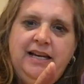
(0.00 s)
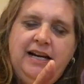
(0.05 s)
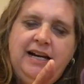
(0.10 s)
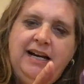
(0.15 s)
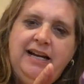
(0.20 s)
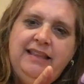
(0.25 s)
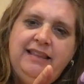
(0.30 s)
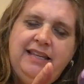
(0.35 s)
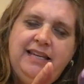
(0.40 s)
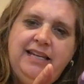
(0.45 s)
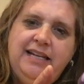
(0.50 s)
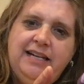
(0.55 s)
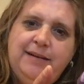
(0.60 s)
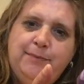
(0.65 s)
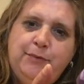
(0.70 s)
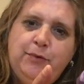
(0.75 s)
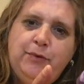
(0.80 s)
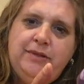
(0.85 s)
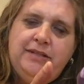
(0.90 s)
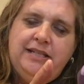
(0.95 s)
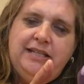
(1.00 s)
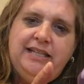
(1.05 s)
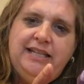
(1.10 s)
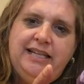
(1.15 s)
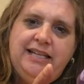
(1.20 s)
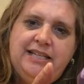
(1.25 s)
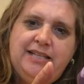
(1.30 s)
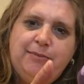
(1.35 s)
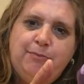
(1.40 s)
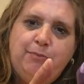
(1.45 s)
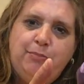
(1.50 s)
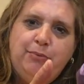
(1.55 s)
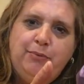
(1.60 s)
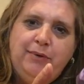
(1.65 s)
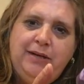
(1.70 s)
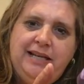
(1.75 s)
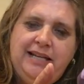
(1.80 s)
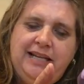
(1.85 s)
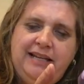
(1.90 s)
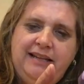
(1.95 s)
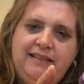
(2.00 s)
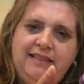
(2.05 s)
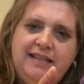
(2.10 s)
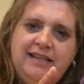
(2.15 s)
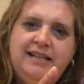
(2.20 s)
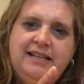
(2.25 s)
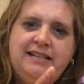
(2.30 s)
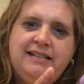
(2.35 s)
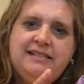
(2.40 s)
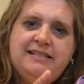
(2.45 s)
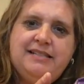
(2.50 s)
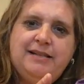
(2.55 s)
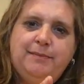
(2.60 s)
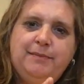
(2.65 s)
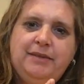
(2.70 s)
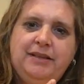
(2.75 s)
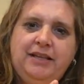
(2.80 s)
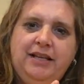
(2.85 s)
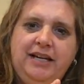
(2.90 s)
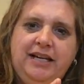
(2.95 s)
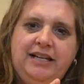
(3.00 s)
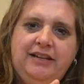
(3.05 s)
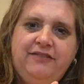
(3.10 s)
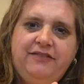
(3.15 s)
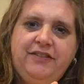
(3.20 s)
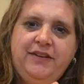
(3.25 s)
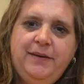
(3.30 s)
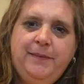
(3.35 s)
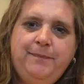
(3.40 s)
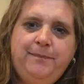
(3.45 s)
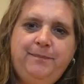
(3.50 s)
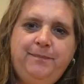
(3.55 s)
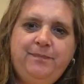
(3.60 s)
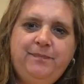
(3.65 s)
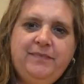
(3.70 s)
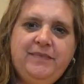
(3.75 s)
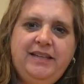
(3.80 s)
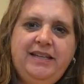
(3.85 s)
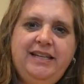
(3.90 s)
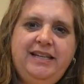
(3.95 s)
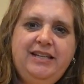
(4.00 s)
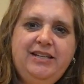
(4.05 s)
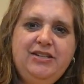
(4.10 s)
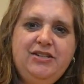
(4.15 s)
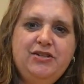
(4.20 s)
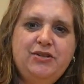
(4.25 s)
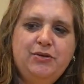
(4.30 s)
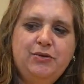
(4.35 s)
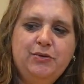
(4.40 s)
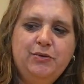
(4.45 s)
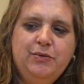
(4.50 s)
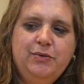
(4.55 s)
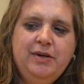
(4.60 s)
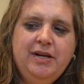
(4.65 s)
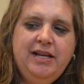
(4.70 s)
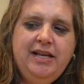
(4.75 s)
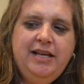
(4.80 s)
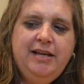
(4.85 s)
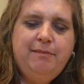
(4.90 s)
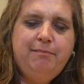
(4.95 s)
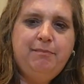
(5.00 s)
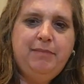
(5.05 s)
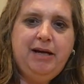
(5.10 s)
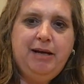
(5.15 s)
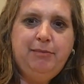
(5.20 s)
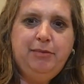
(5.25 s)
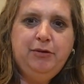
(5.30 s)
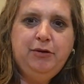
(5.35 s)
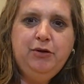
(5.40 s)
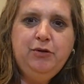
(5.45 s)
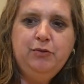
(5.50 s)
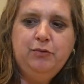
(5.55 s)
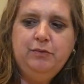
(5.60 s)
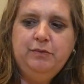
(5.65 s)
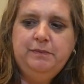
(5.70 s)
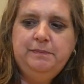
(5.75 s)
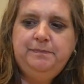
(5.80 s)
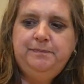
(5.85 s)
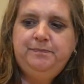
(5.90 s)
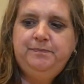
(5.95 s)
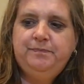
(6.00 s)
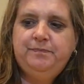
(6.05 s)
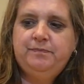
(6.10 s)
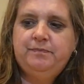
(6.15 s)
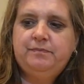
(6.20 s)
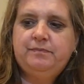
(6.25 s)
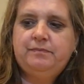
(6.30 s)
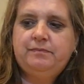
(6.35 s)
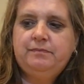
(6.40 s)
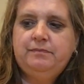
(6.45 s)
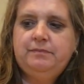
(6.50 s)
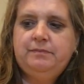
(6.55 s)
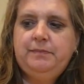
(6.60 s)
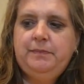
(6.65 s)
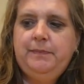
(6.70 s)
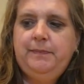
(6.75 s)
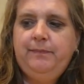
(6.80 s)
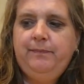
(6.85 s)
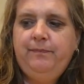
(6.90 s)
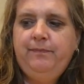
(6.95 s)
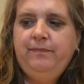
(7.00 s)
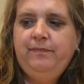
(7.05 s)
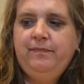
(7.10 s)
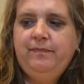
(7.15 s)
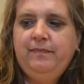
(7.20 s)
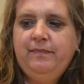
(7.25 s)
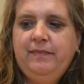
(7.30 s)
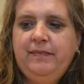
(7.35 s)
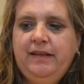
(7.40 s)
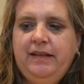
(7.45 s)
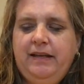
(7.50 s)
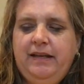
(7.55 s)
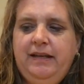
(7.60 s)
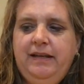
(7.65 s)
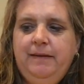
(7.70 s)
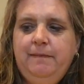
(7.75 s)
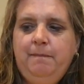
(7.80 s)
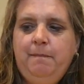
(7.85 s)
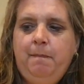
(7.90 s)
I think I'm going to need to breathe some life into my balloon. Okay.